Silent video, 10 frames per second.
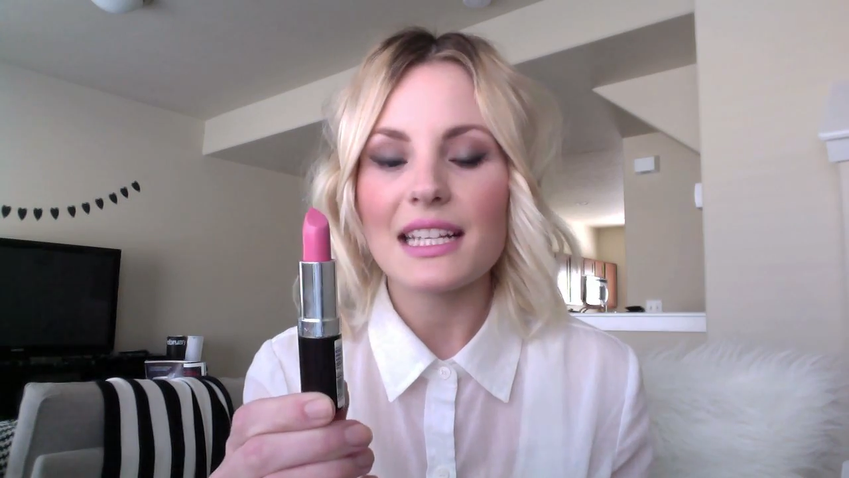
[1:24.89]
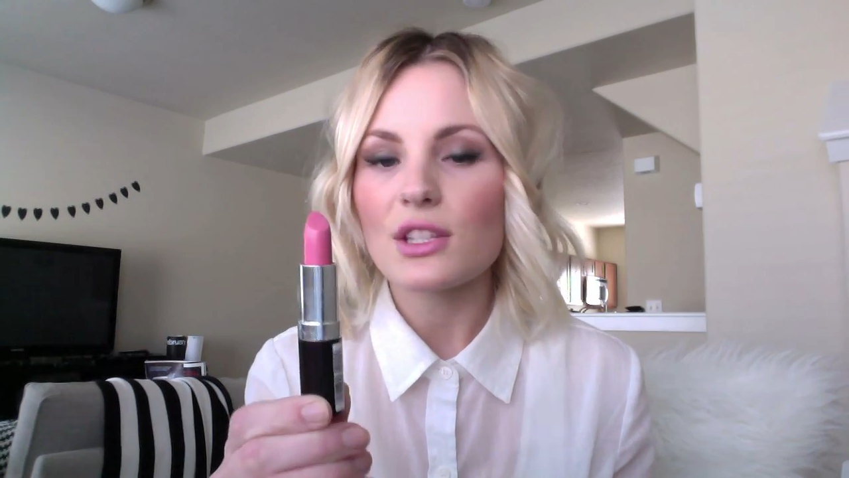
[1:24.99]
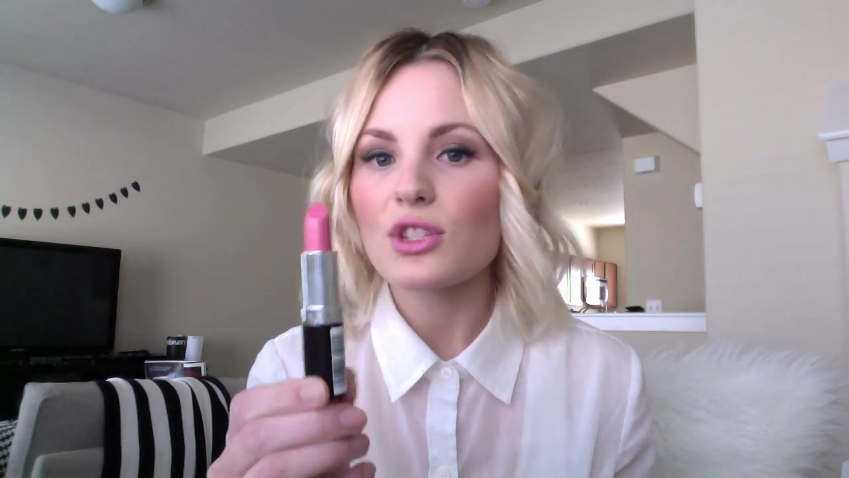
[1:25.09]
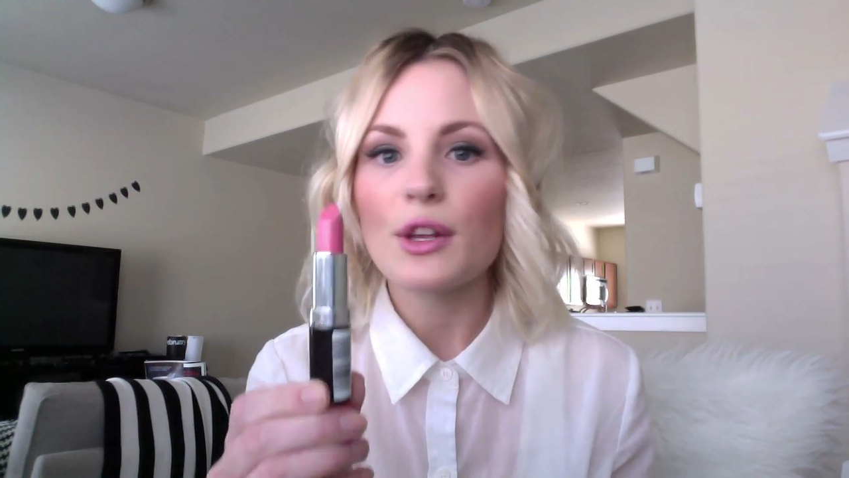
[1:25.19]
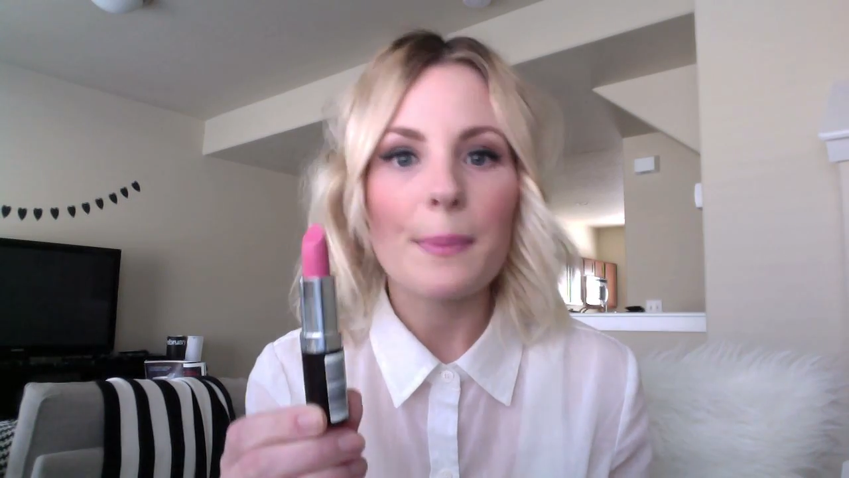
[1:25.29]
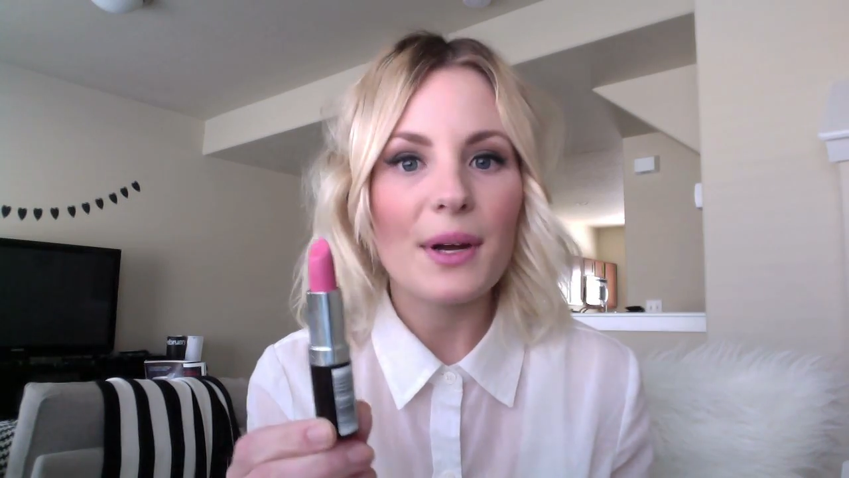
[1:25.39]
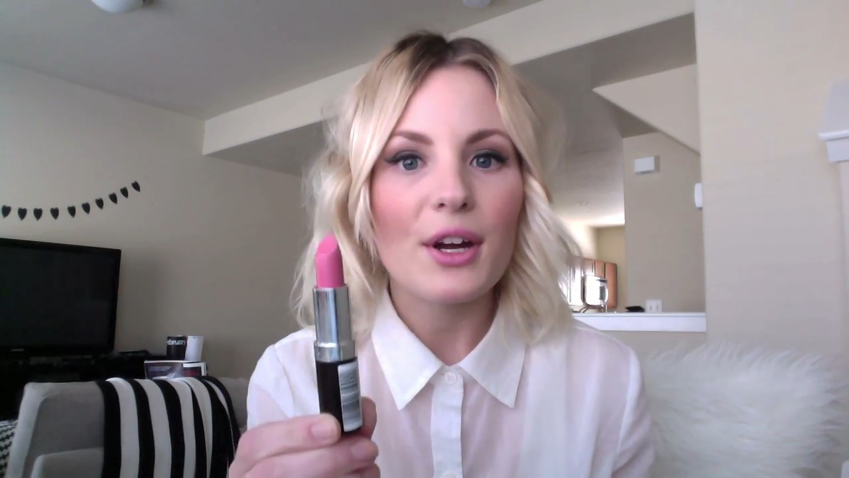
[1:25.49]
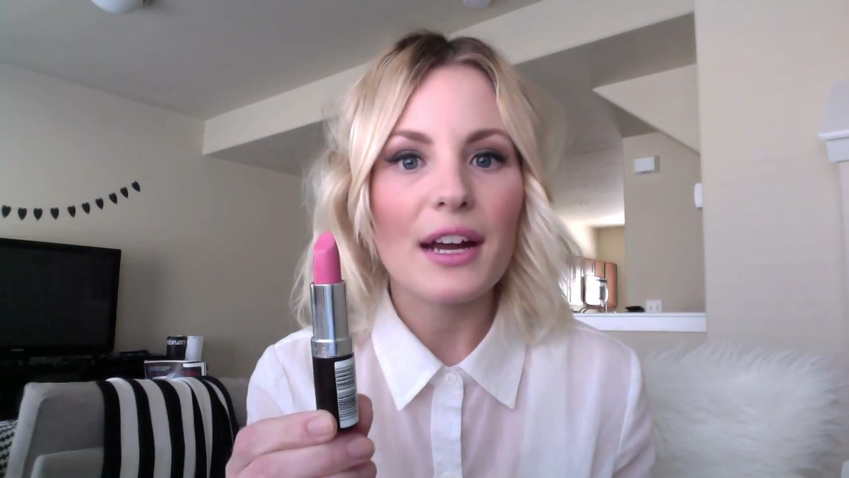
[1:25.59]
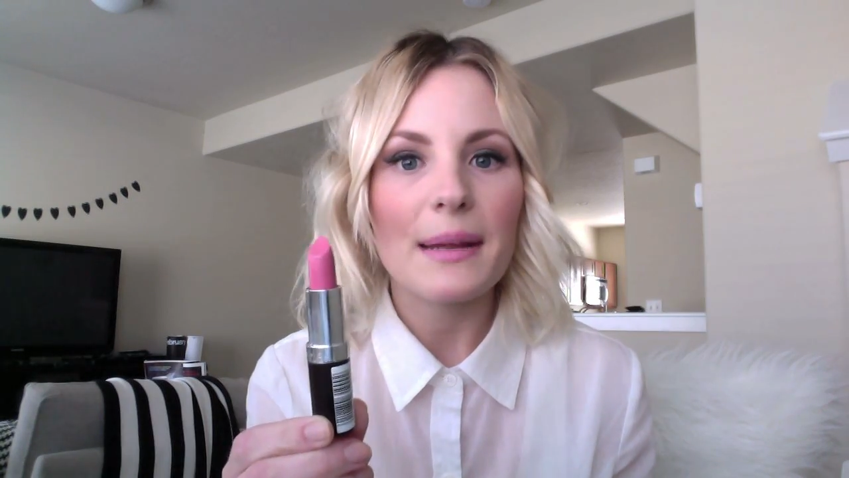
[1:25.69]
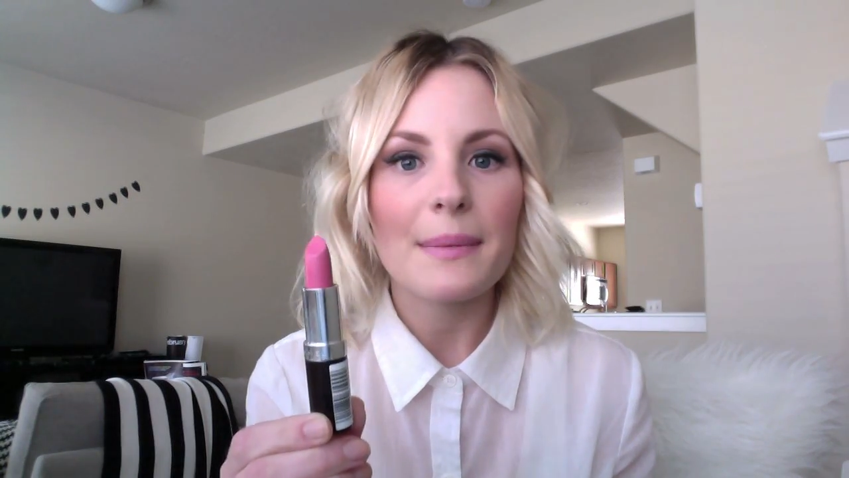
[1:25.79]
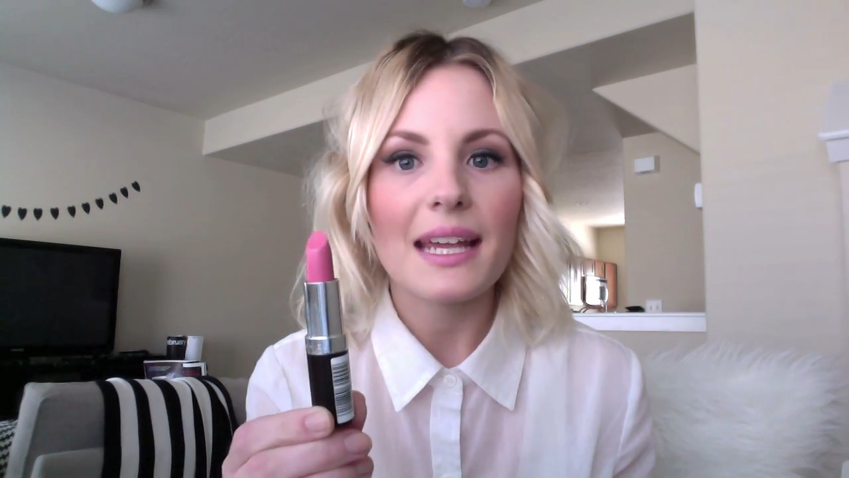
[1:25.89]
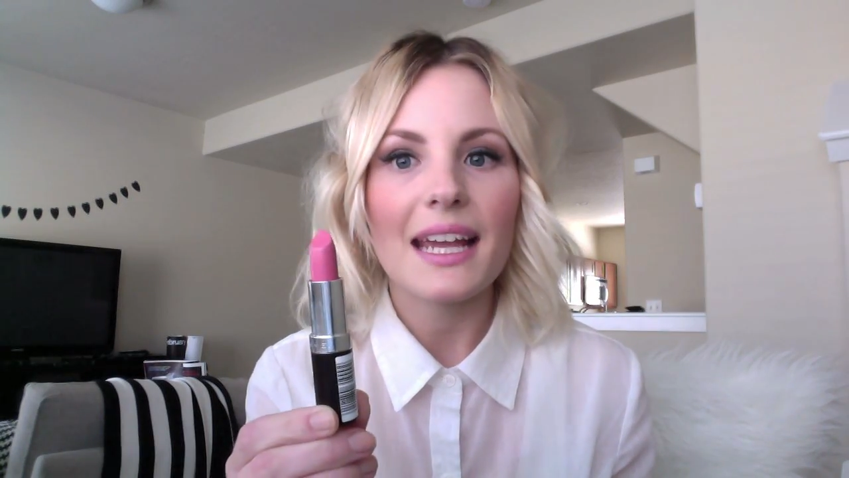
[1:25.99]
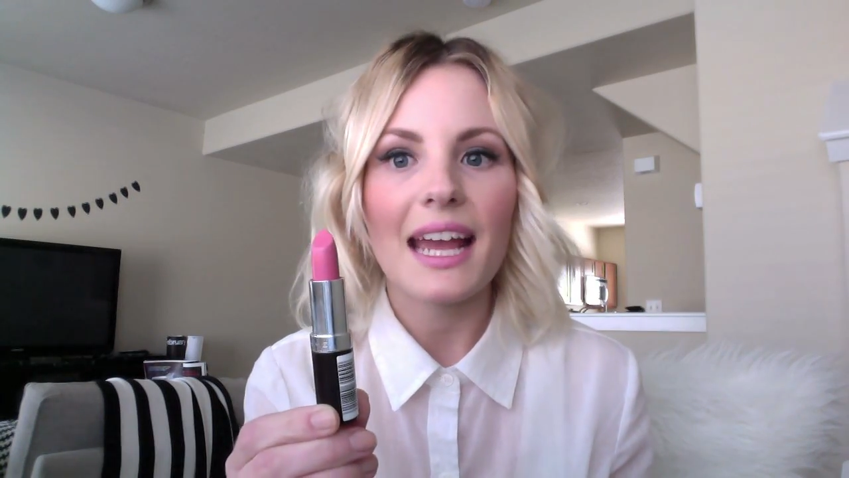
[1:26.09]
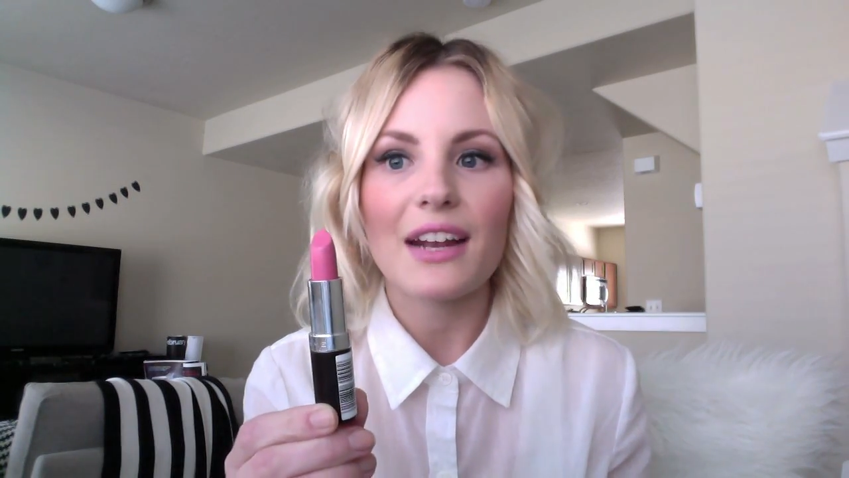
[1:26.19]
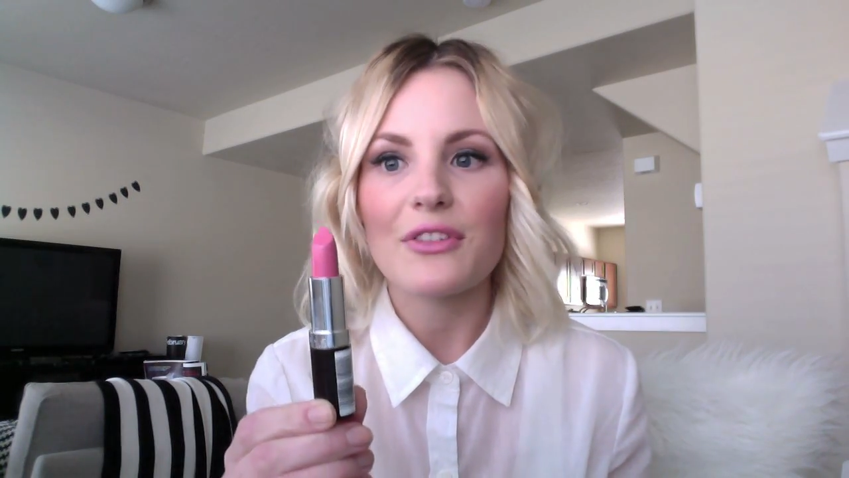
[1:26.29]
It's super
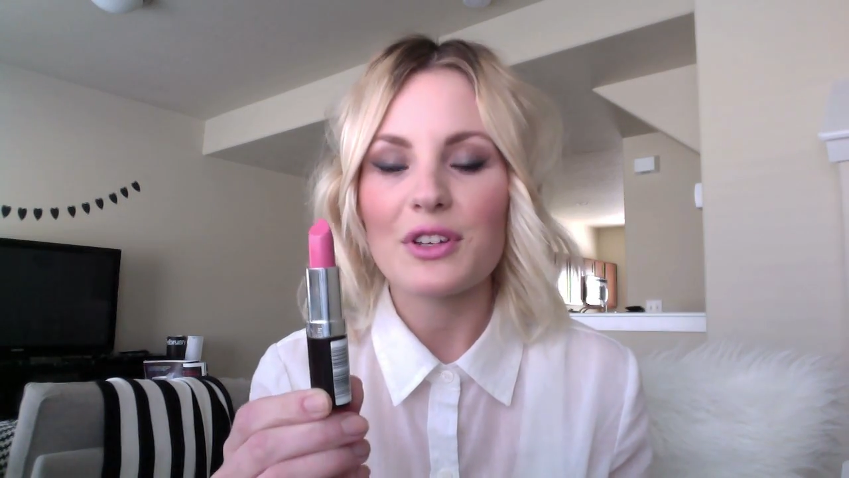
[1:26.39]
creamy and it